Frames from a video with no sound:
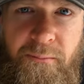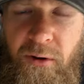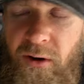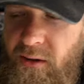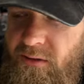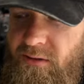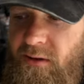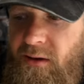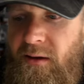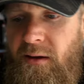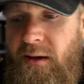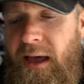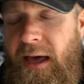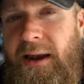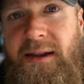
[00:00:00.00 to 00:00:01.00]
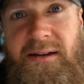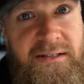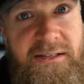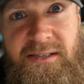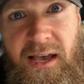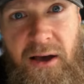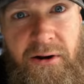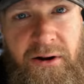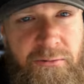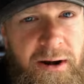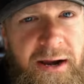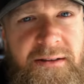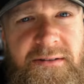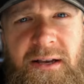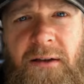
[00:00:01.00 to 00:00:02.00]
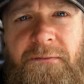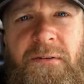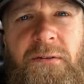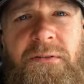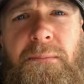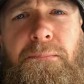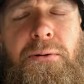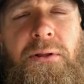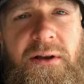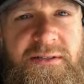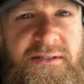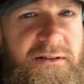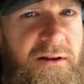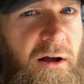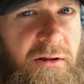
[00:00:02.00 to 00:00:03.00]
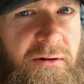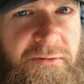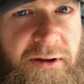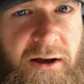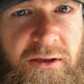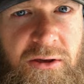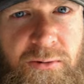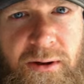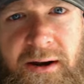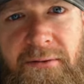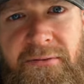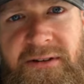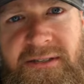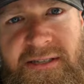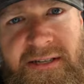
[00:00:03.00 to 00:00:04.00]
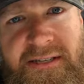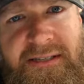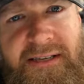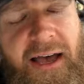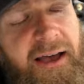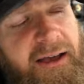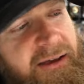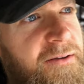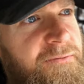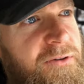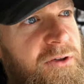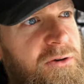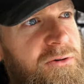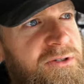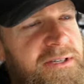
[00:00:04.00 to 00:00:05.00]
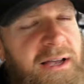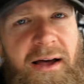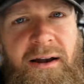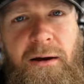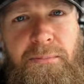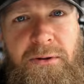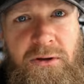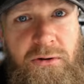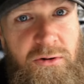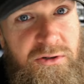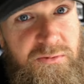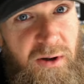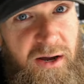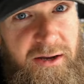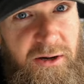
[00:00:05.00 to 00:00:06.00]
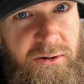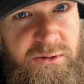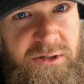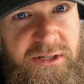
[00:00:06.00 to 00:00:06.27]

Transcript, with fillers: month at a discounted rate. It's like a 50 plus dollar value in every six sack. If you sign up and you use my code